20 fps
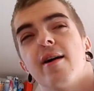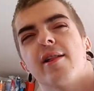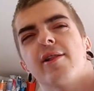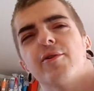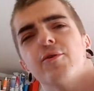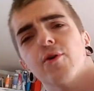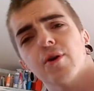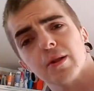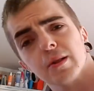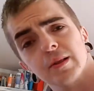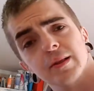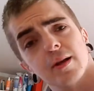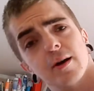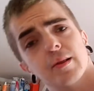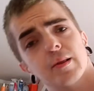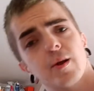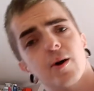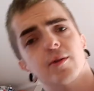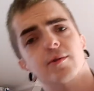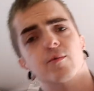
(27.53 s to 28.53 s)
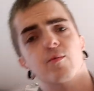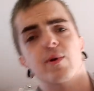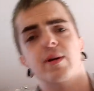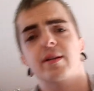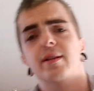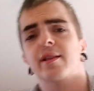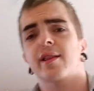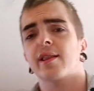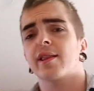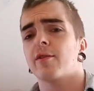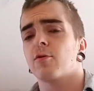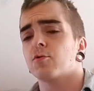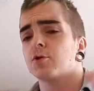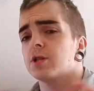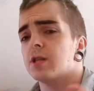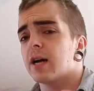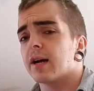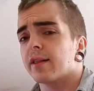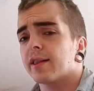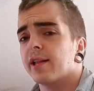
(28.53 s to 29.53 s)
struggled a lot with
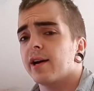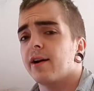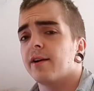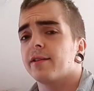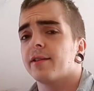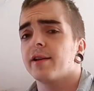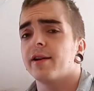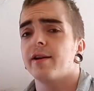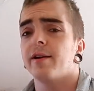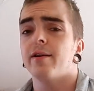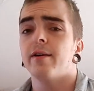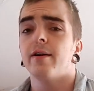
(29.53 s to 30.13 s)
social anxiety